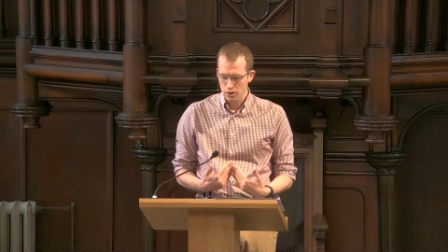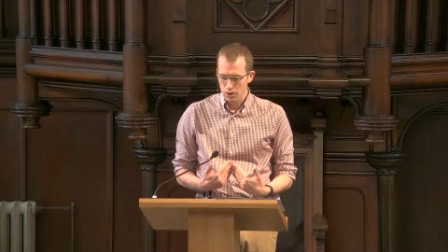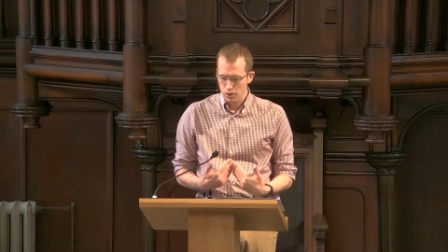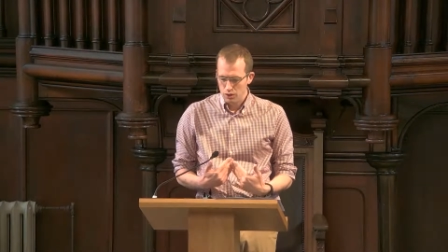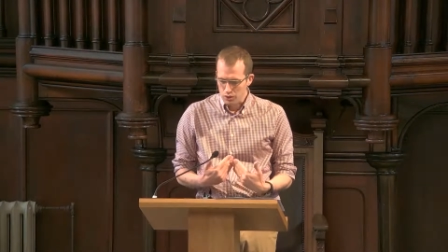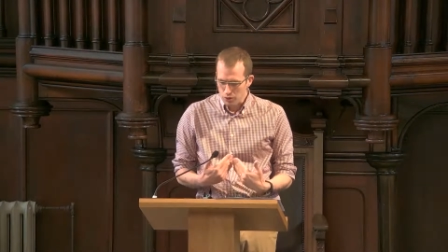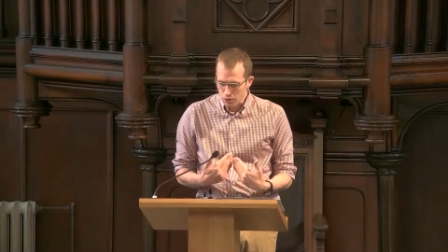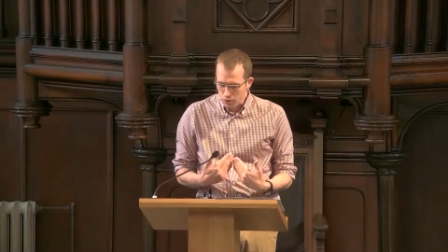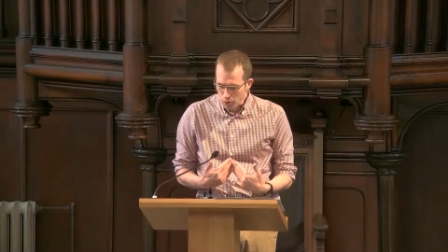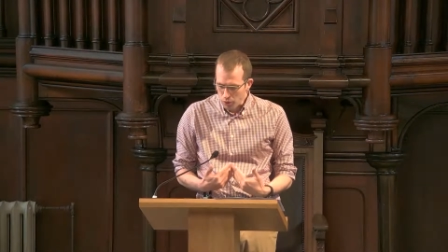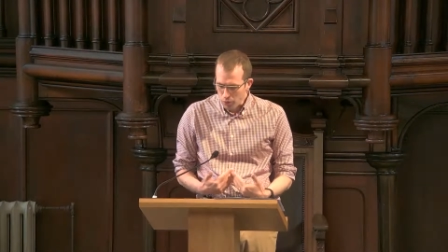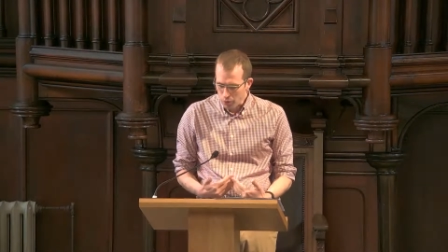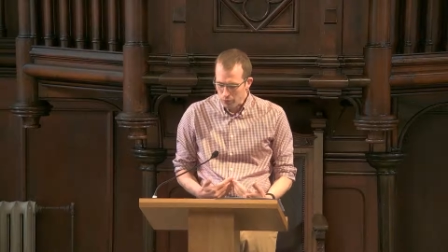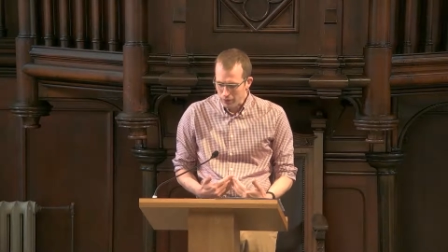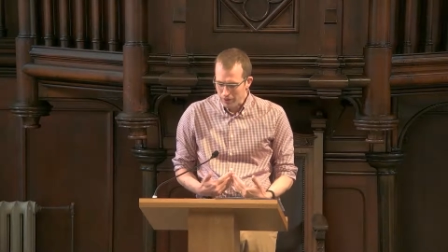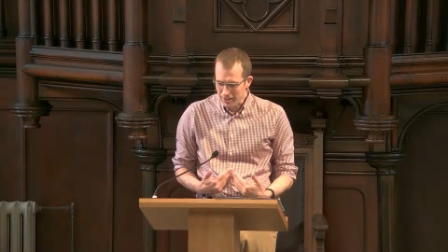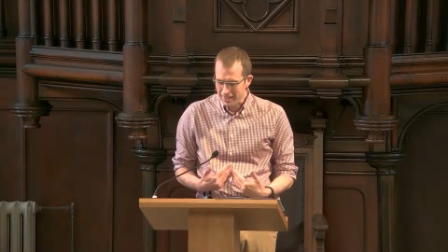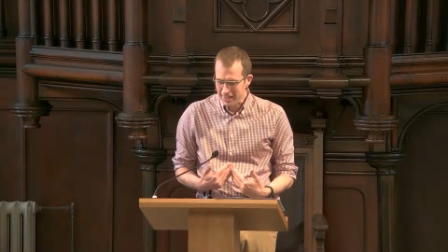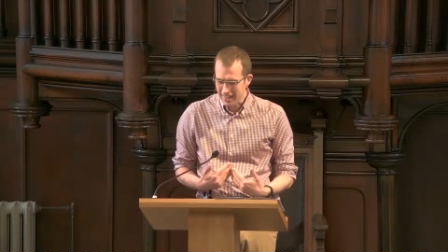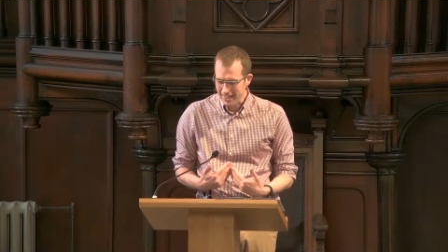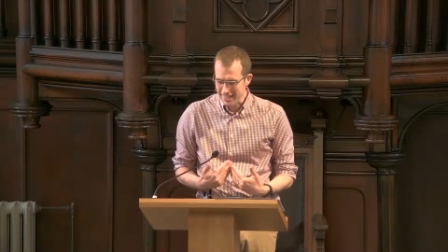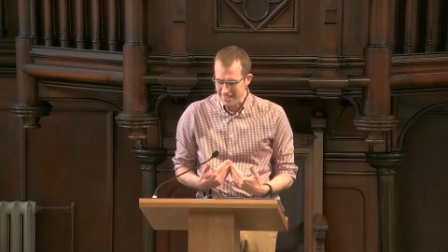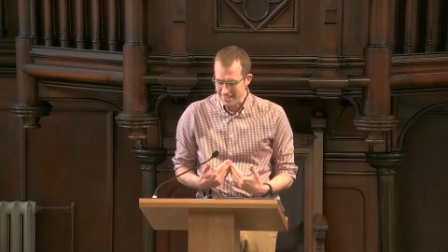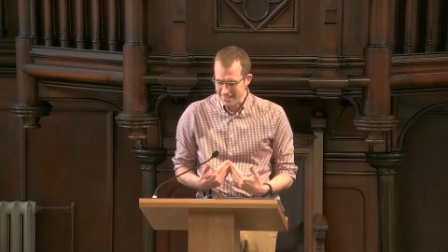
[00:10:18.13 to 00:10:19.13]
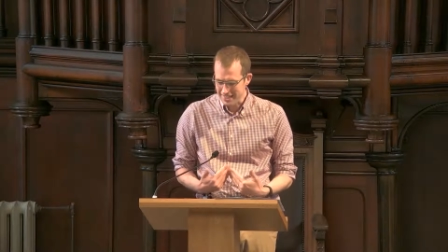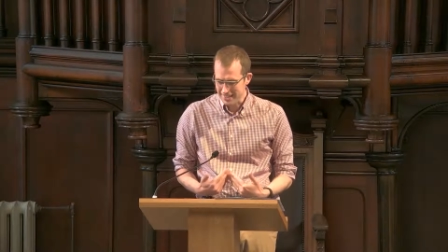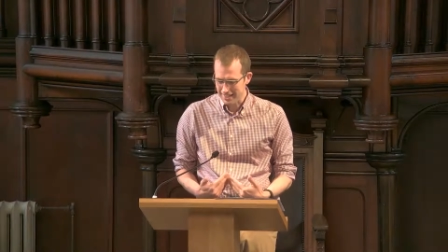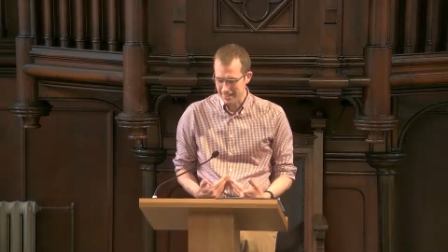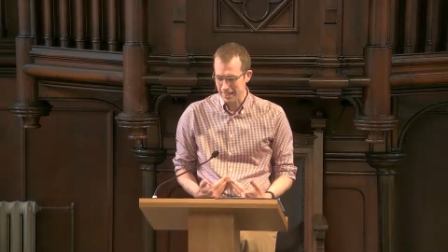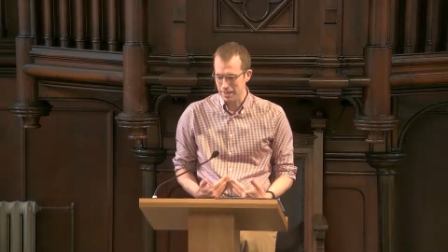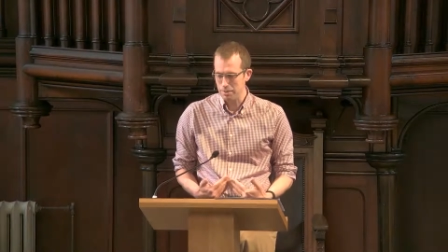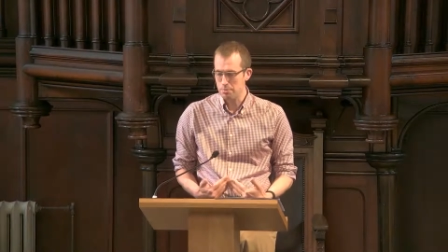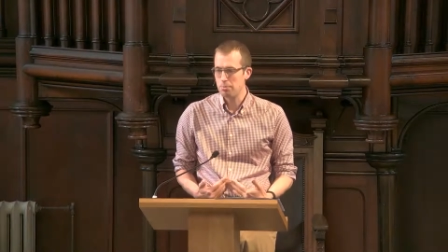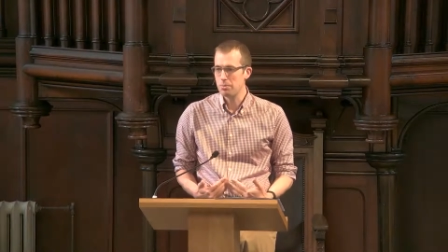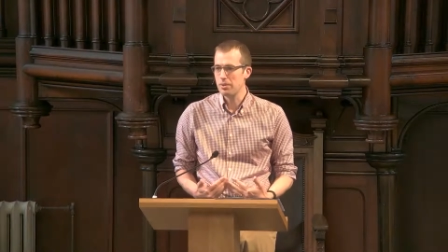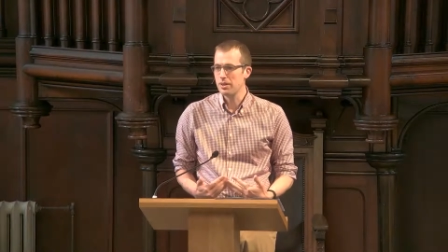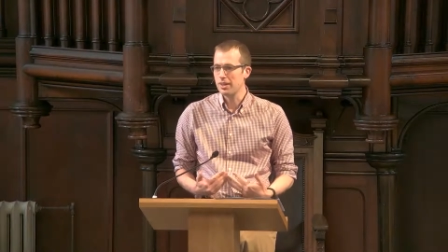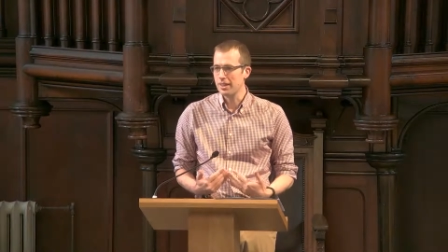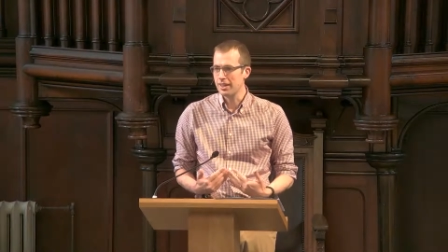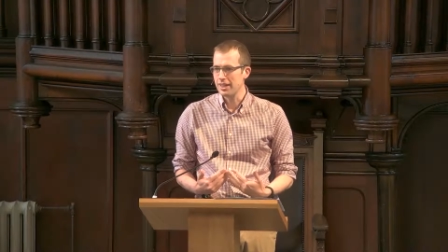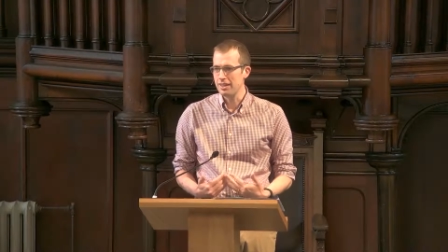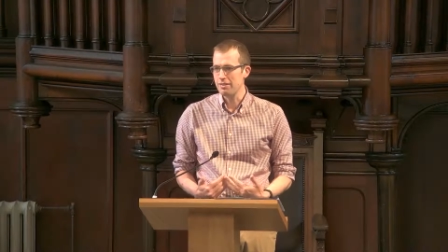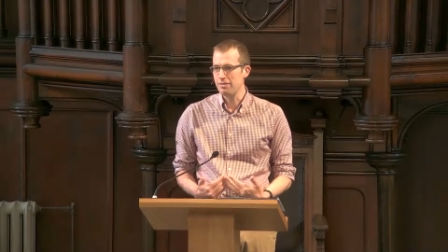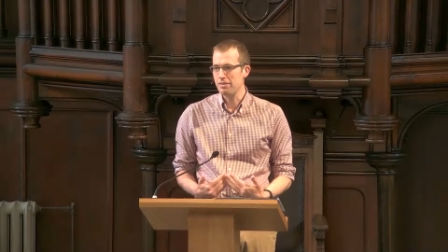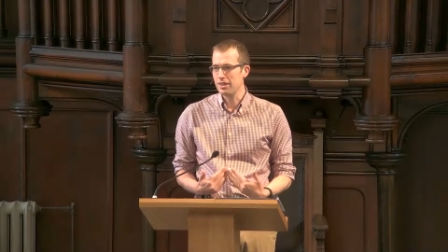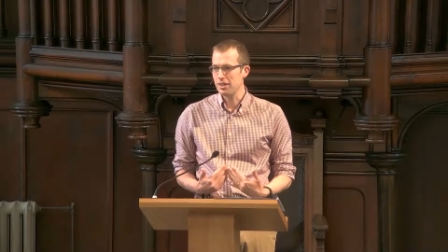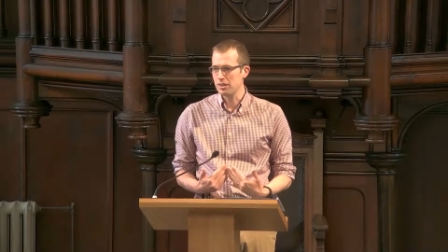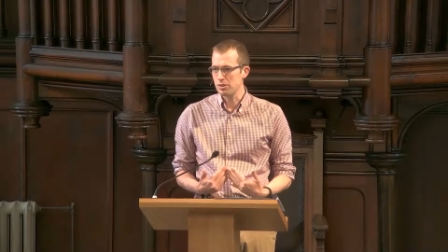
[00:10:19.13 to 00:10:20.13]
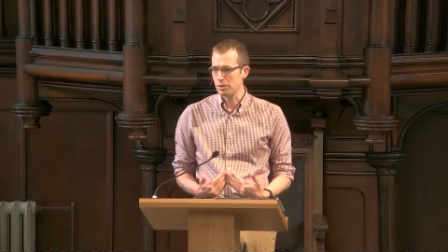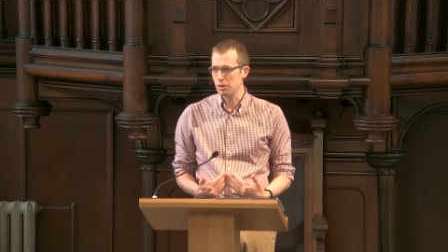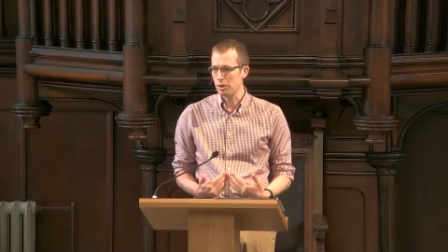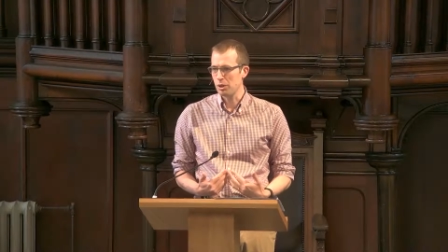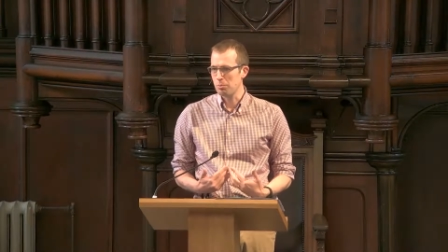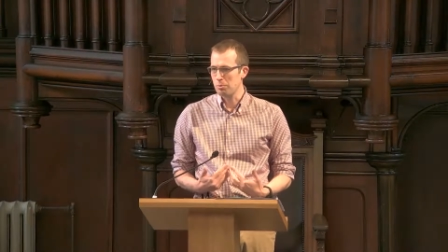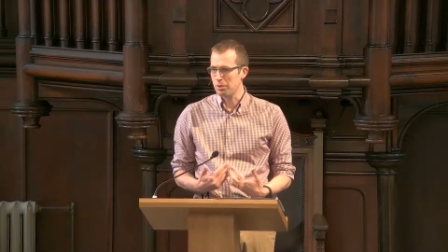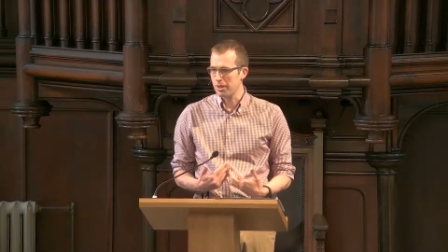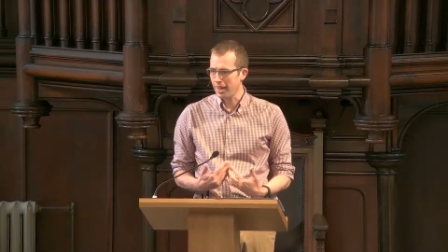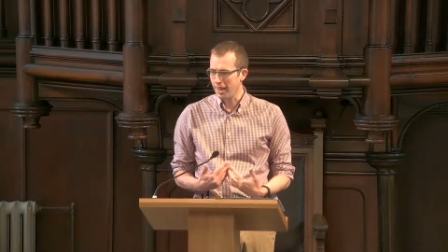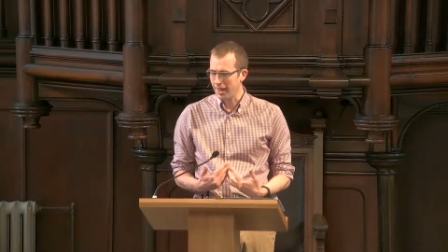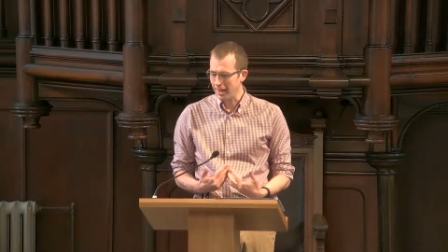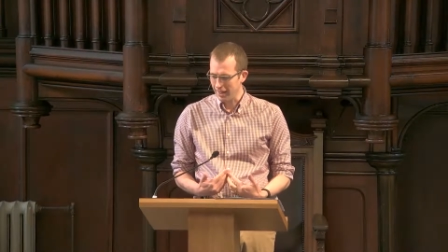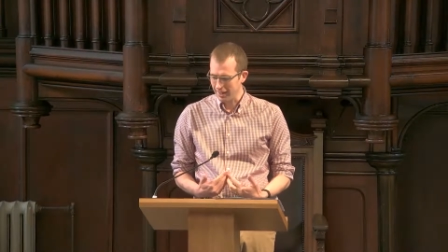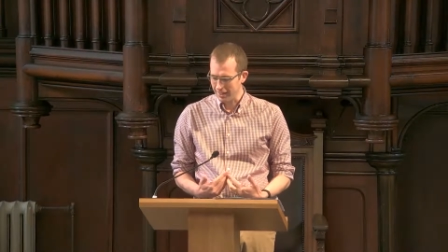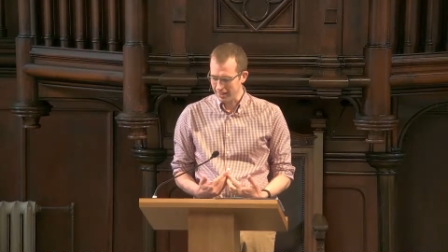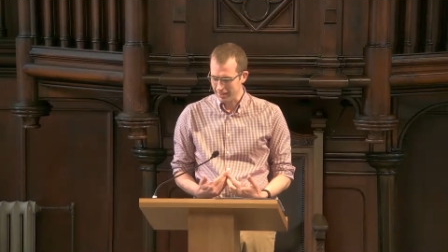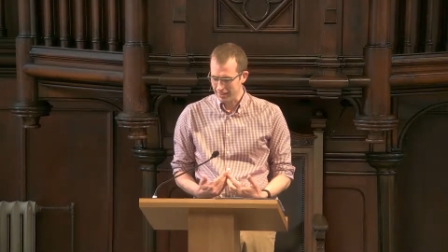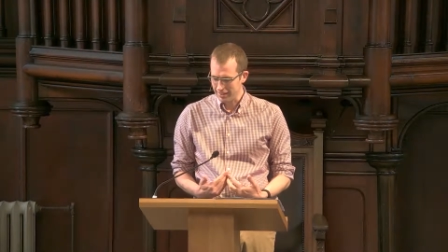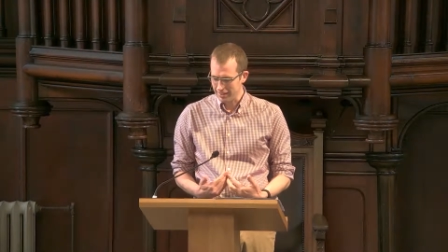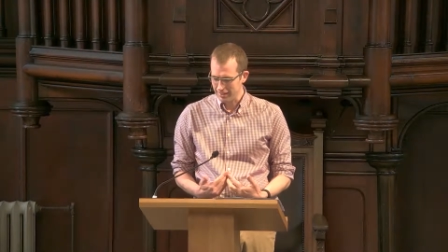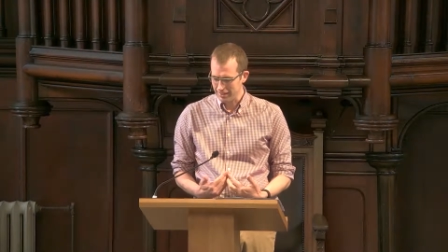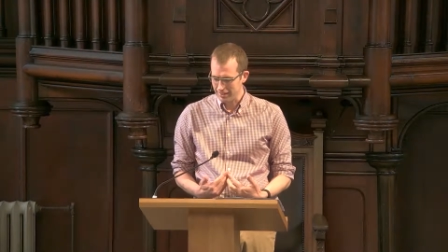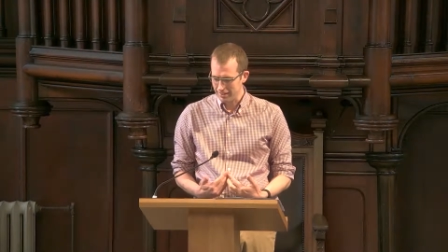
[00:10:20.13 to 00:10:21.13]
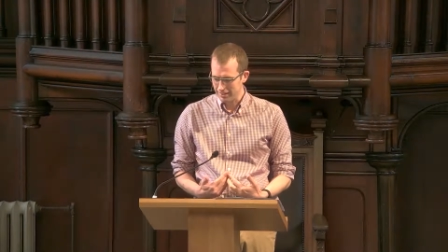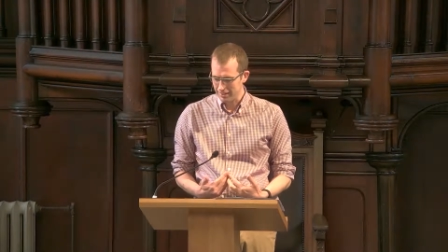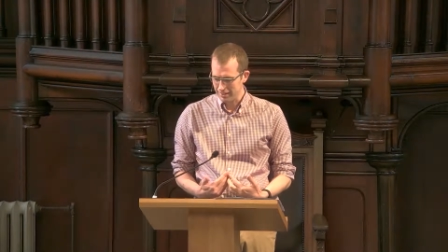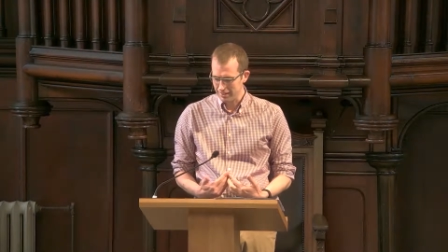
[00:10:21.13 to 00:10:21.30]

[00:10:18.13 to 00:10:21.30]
No one can escape leaving it all behind.